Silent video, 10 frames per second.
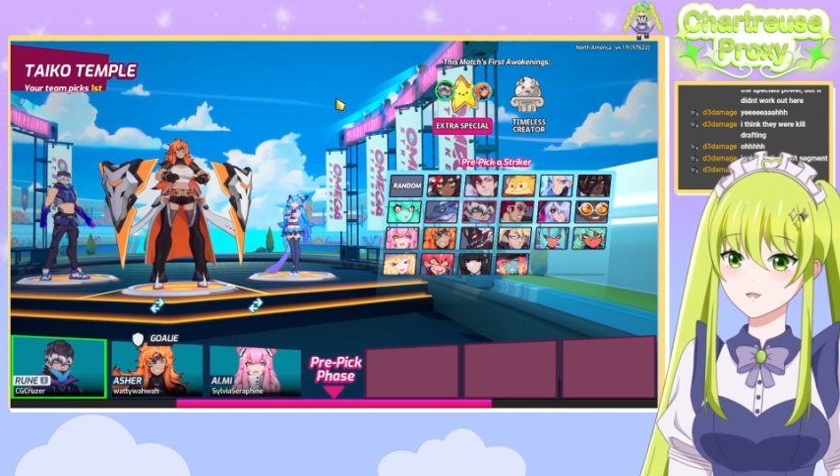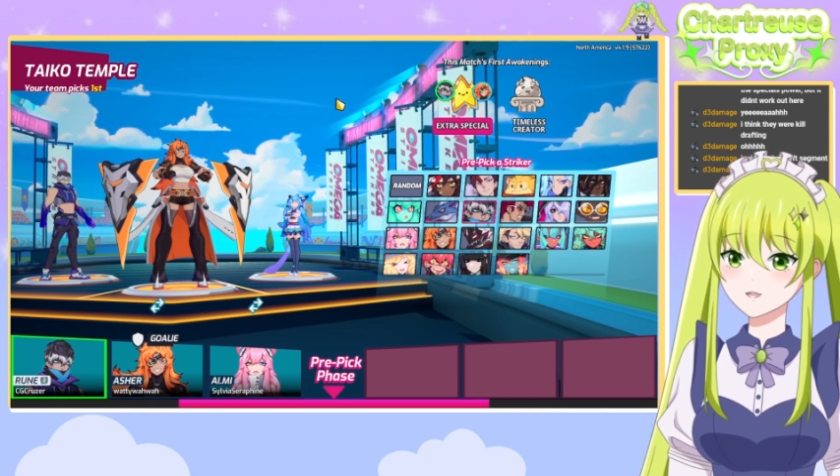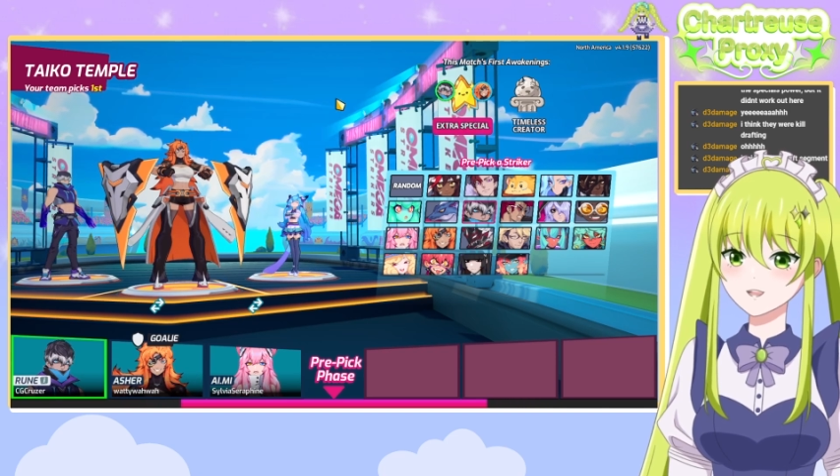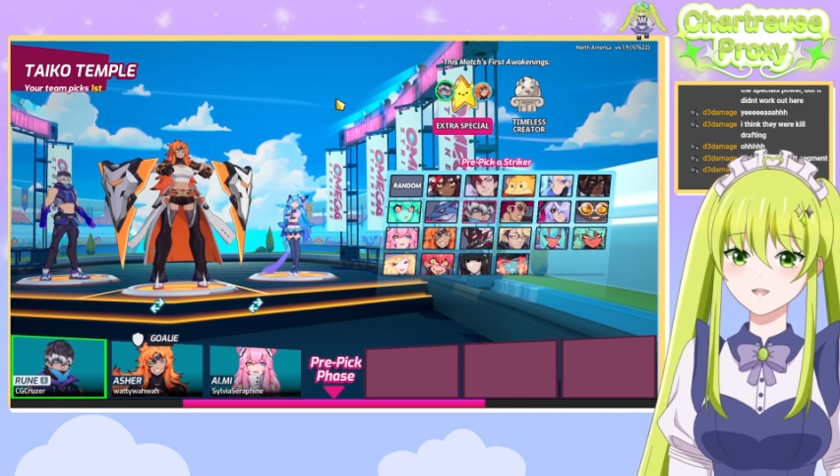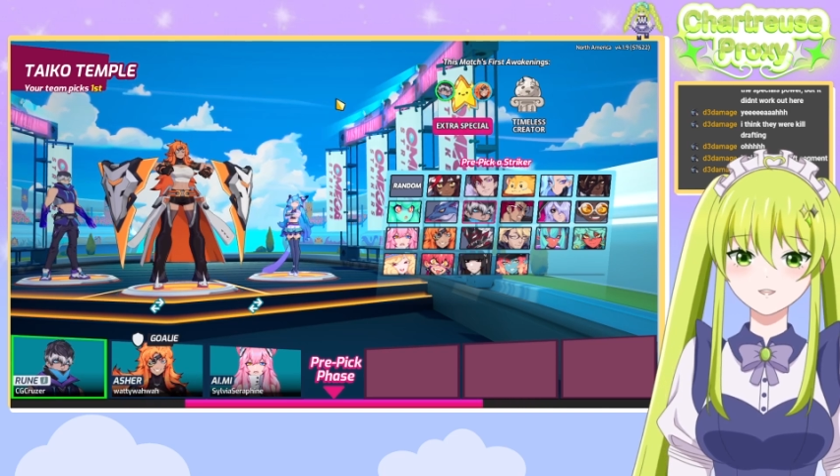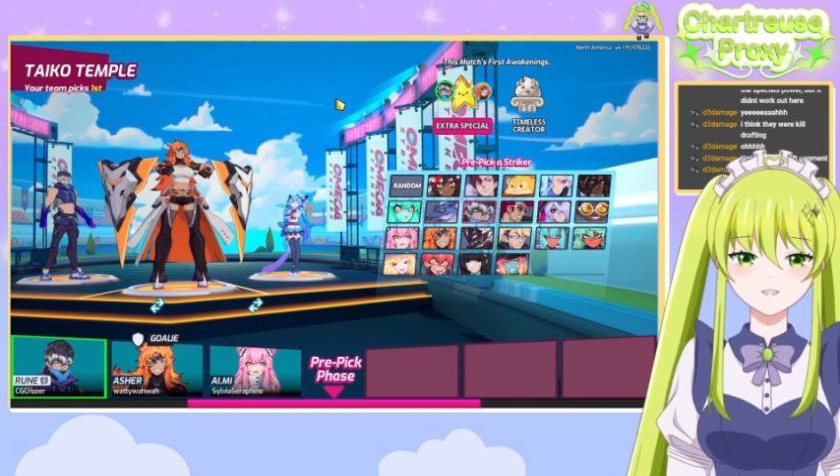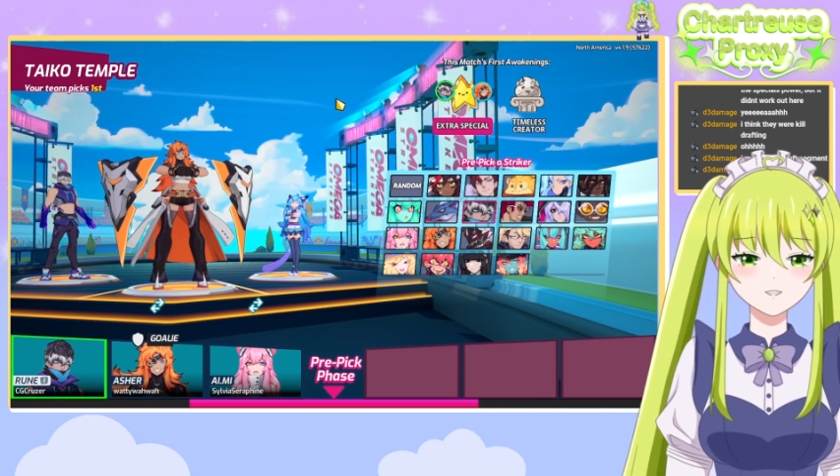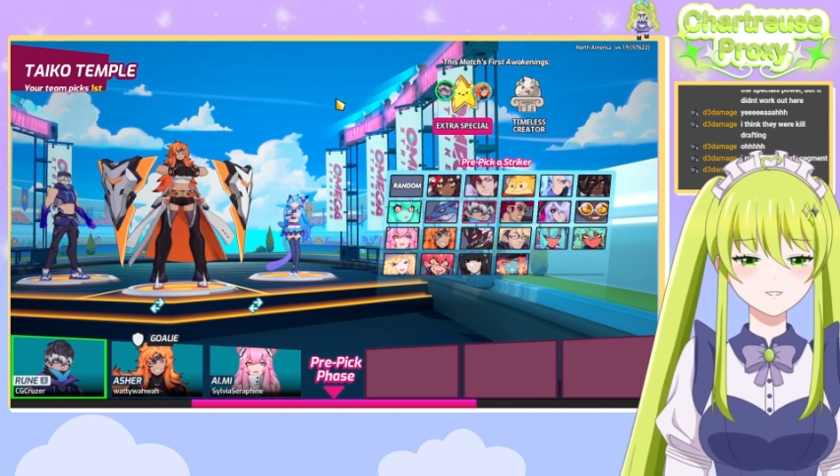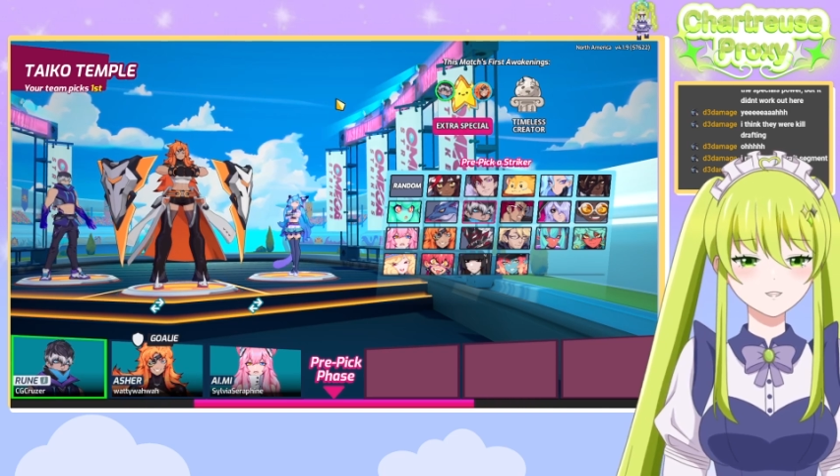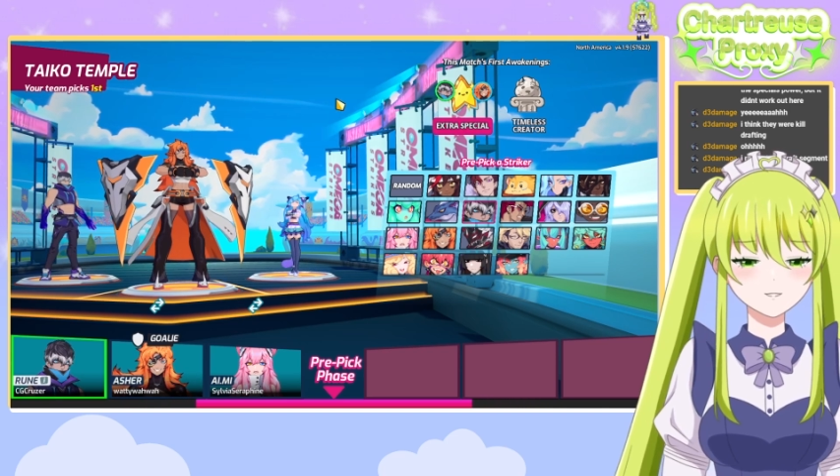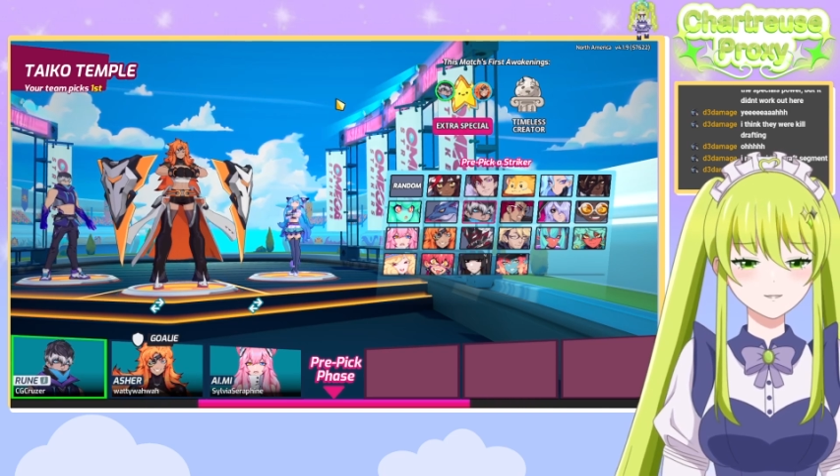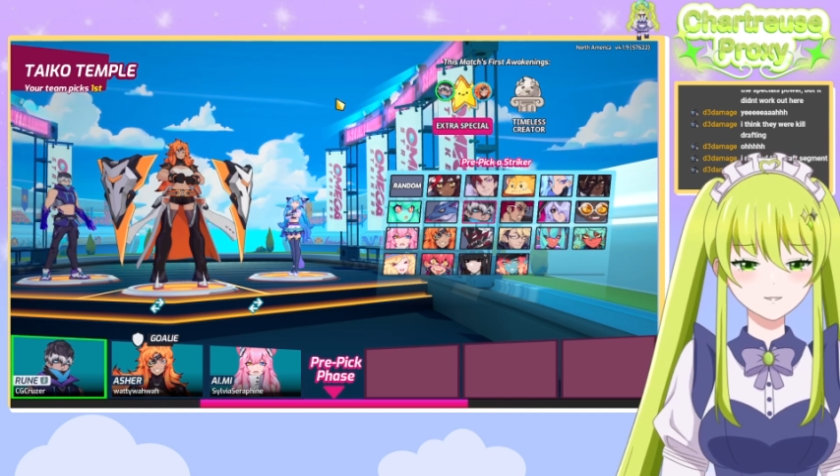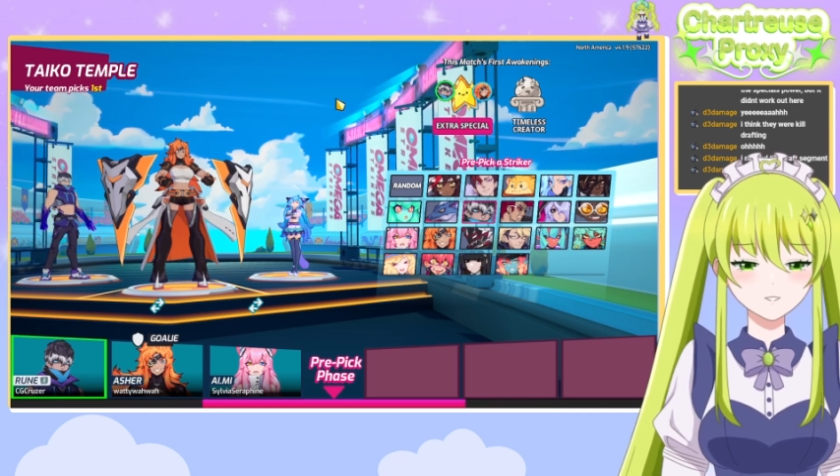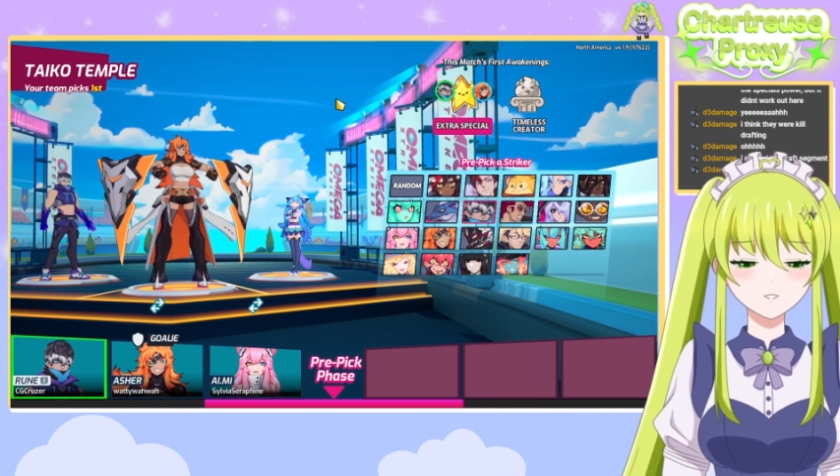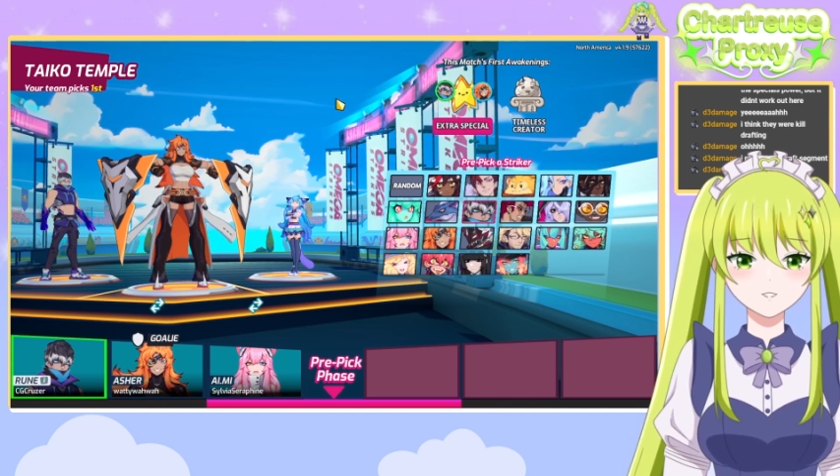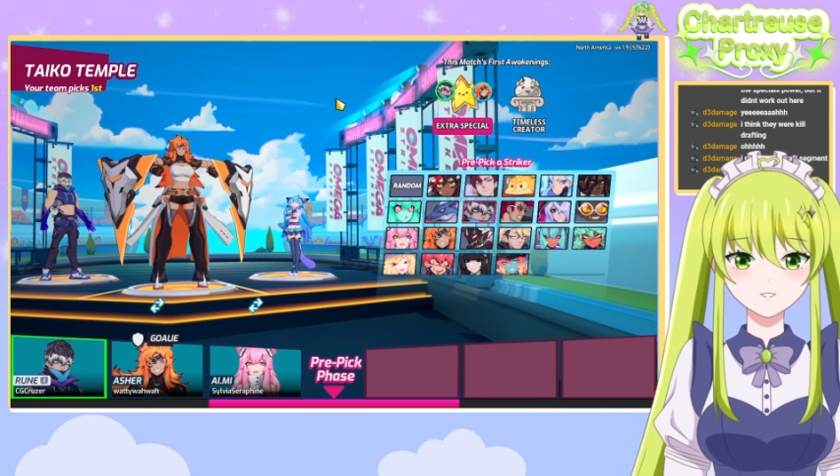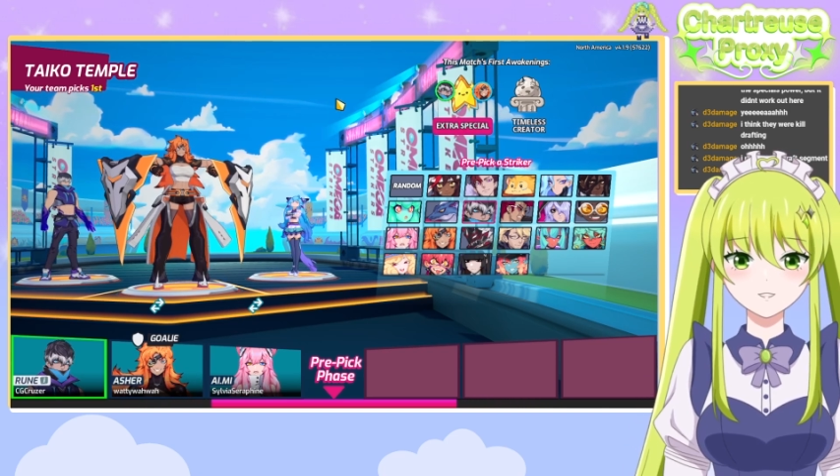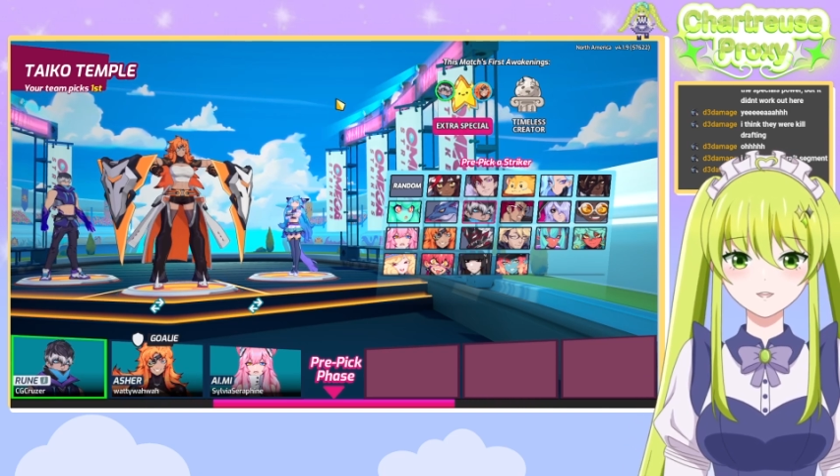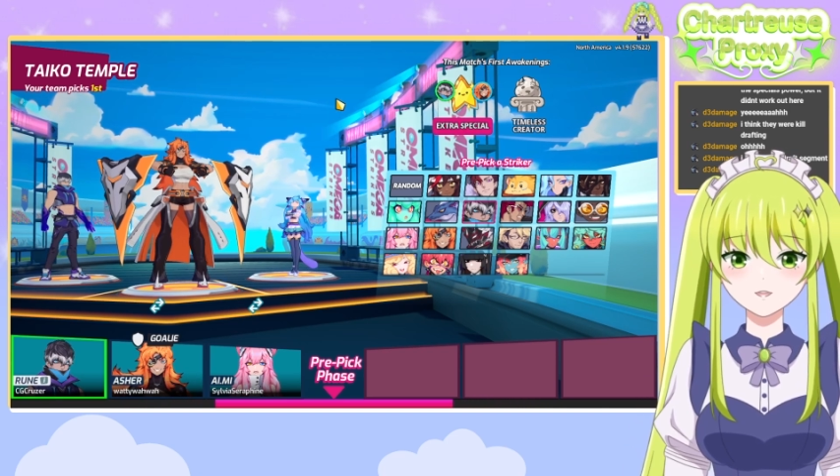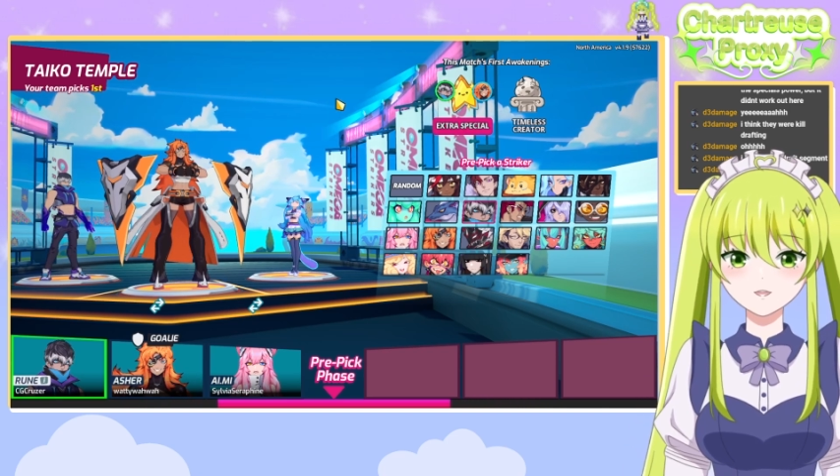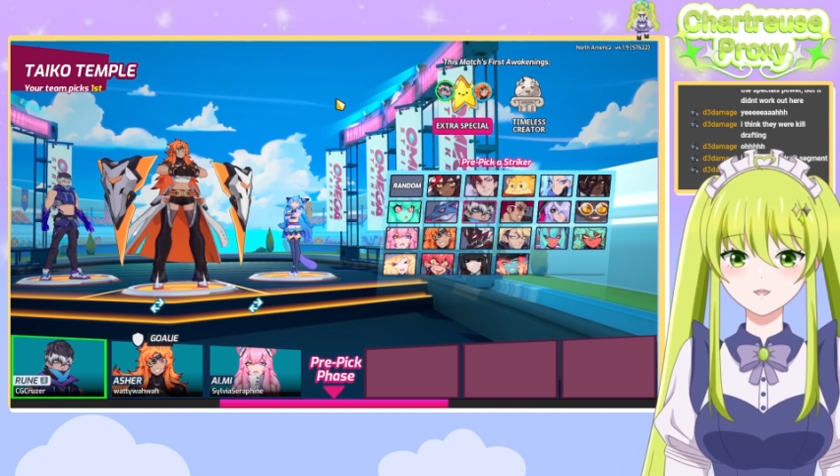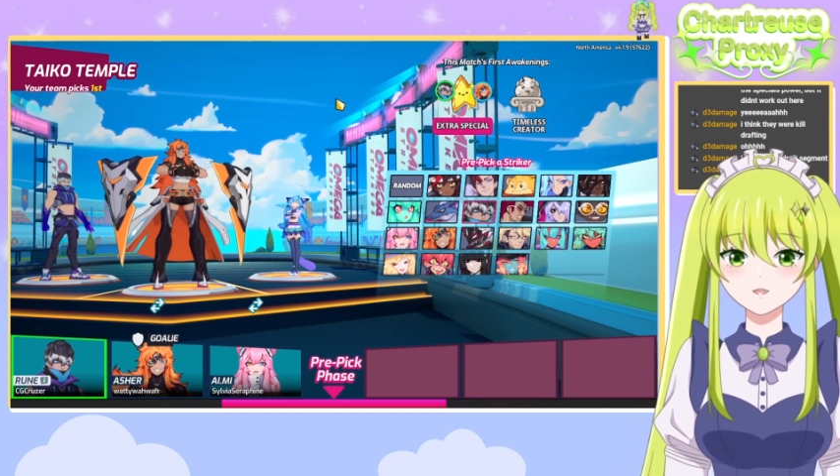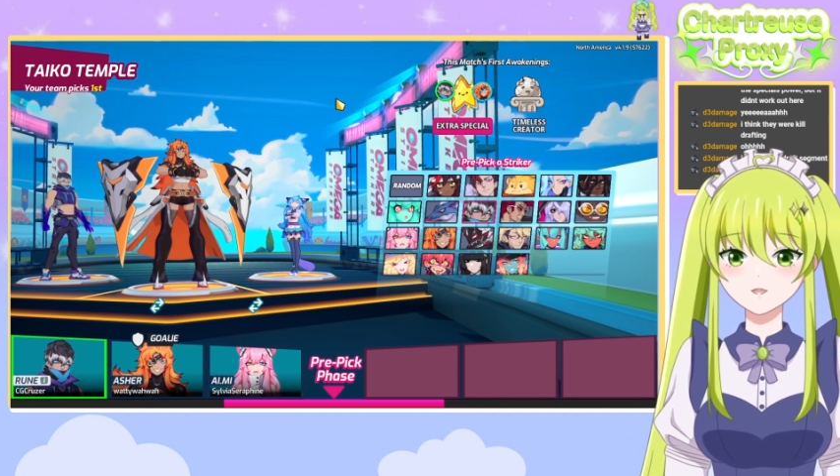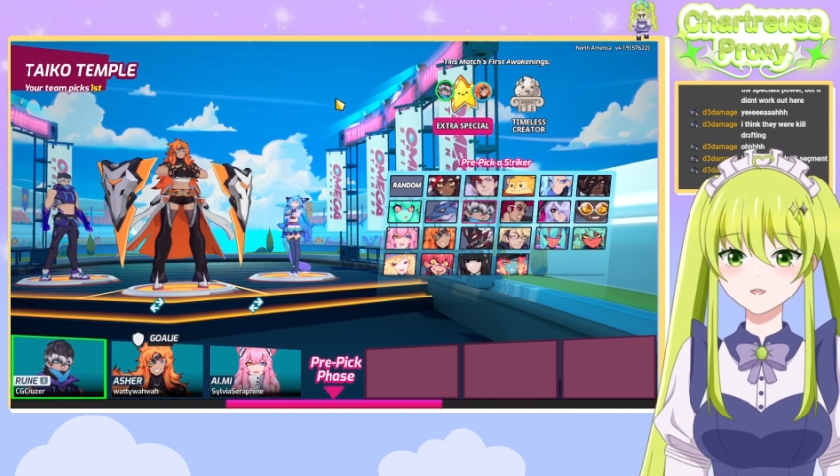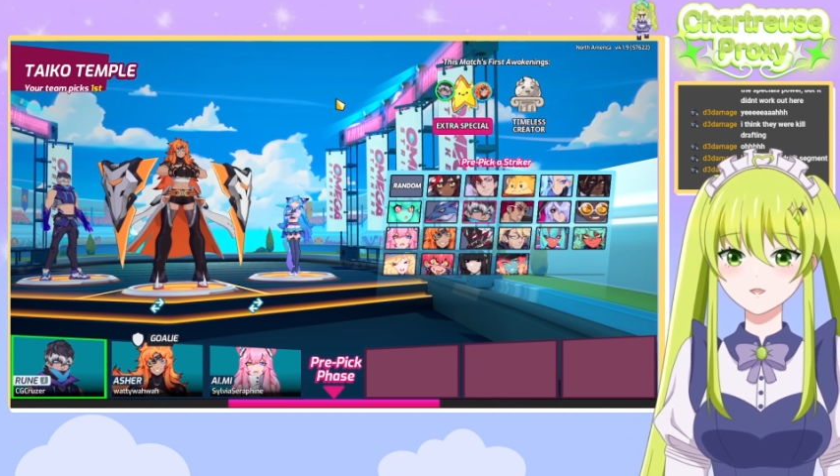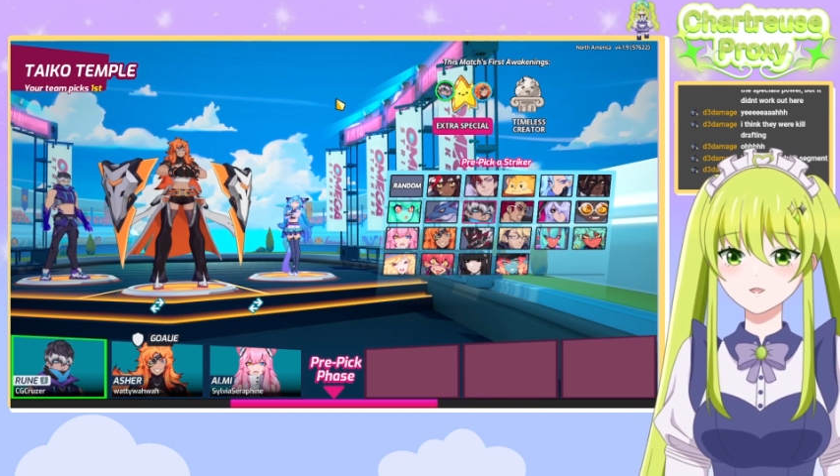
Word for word: extra special rune to